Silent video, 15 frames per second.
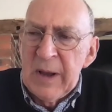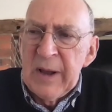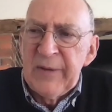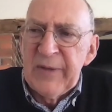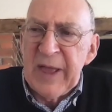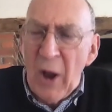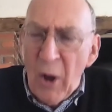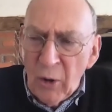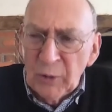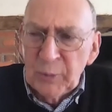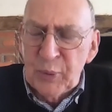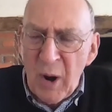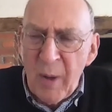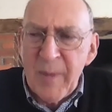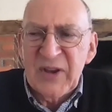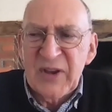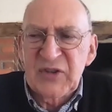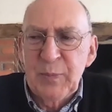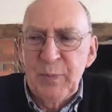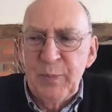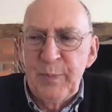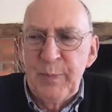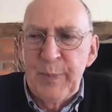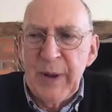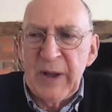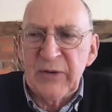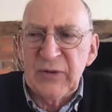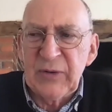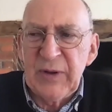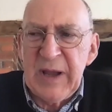they hold promise,
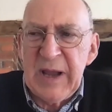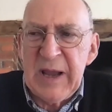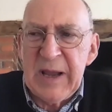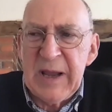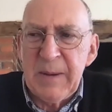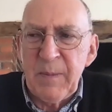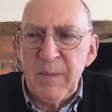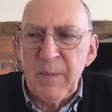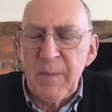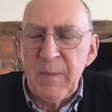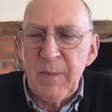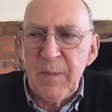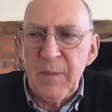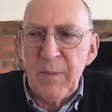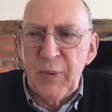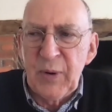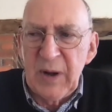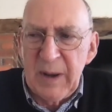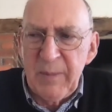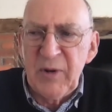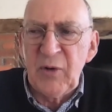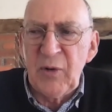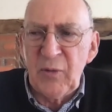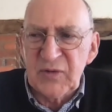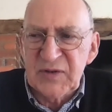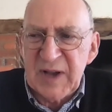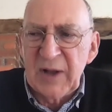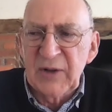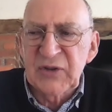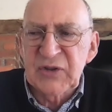but the preliminary
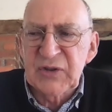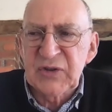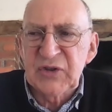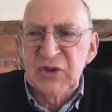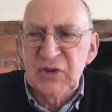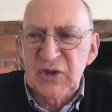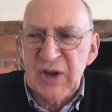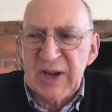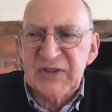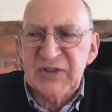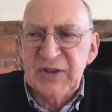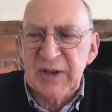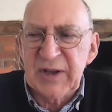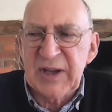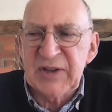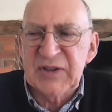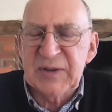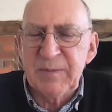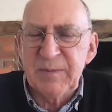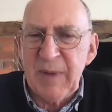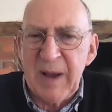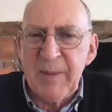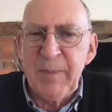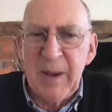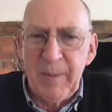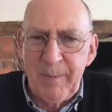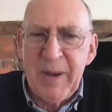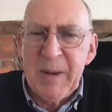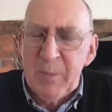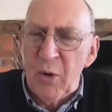results suggest that it might be a
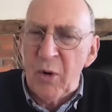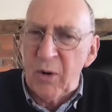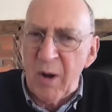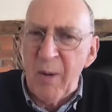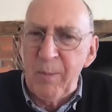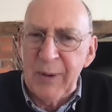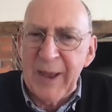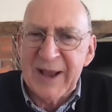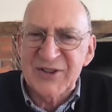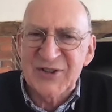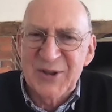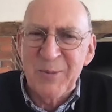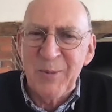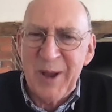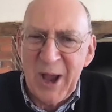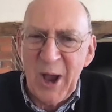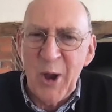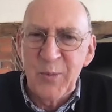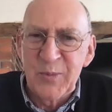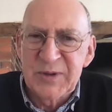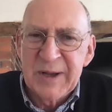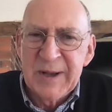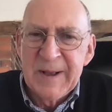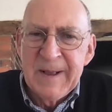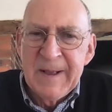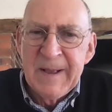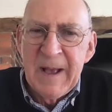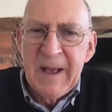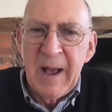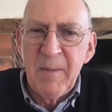bit more complex than we hoped.
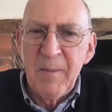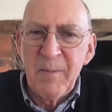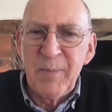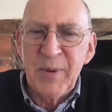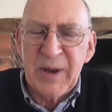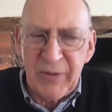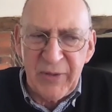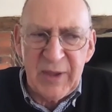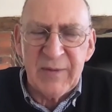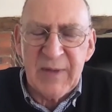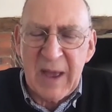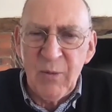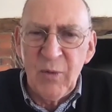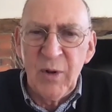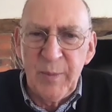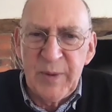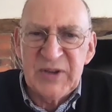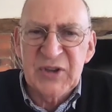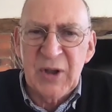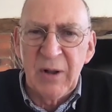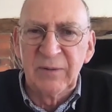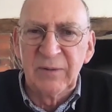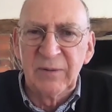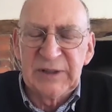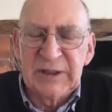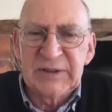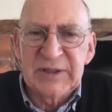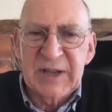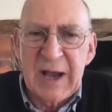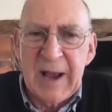But I think that will be solved
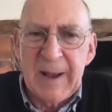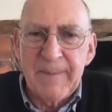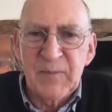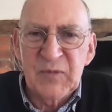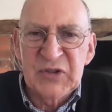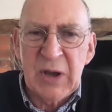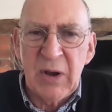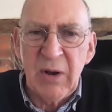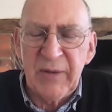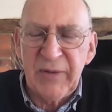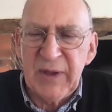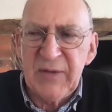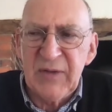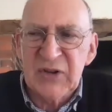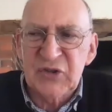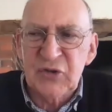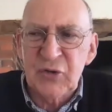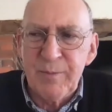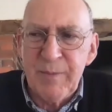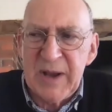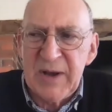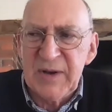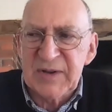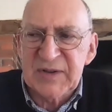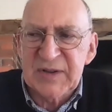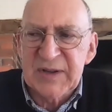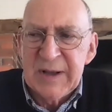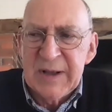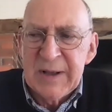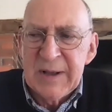in time. So I think there's tremendous
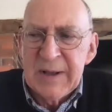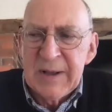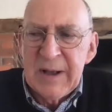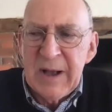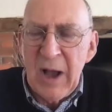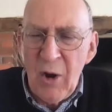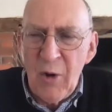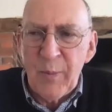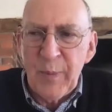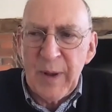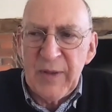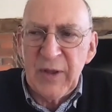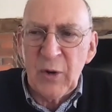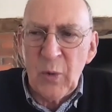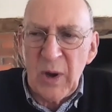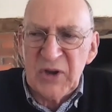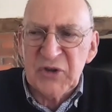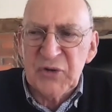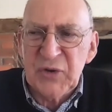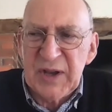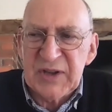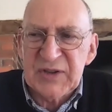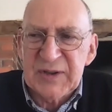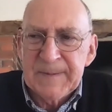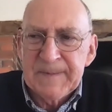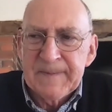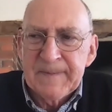hope. And the question is,